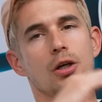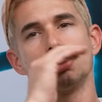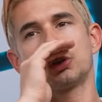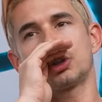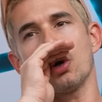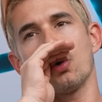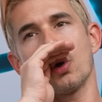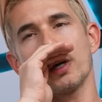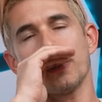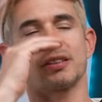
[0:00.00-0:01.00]
So, what are you
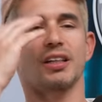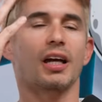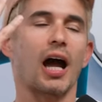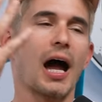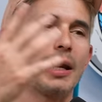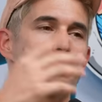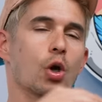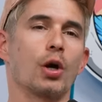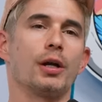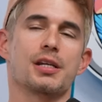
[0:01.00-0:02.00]
saying? I said condoms
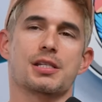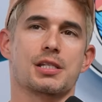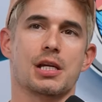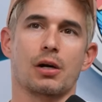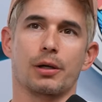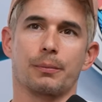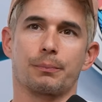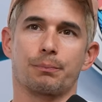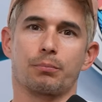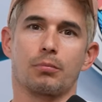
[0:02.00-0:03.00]
are necessary.
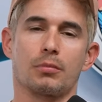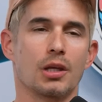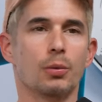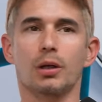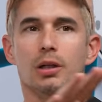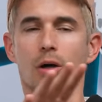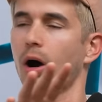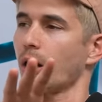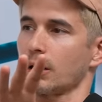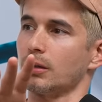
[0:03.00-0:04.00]
They really
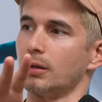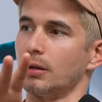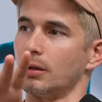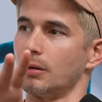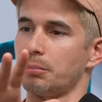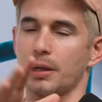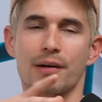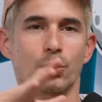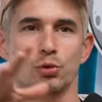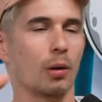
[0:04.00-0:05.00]
are. But
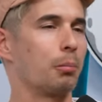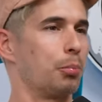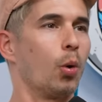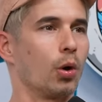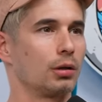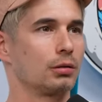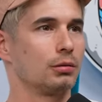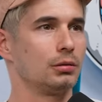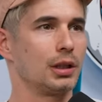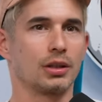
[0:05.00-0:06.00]
everyone's on board
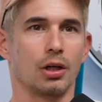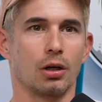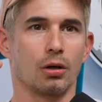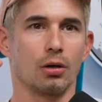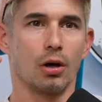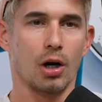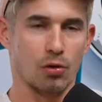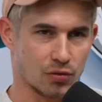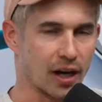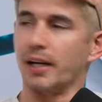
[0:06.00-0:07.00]
that they're
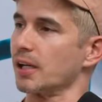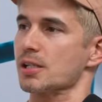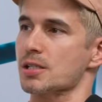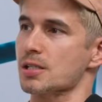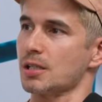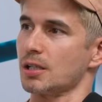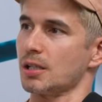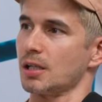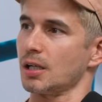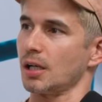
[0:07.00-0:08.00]
horrendous.
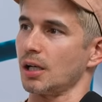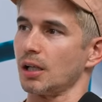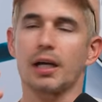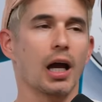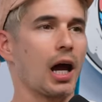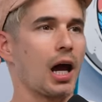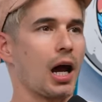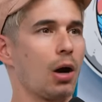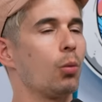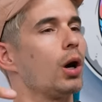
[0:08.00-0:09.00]
Like uh,
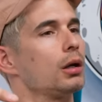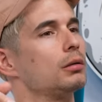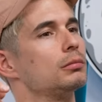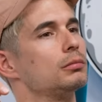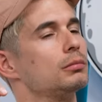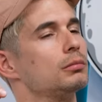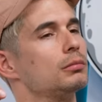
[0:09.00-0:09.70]
what? Sorry, I was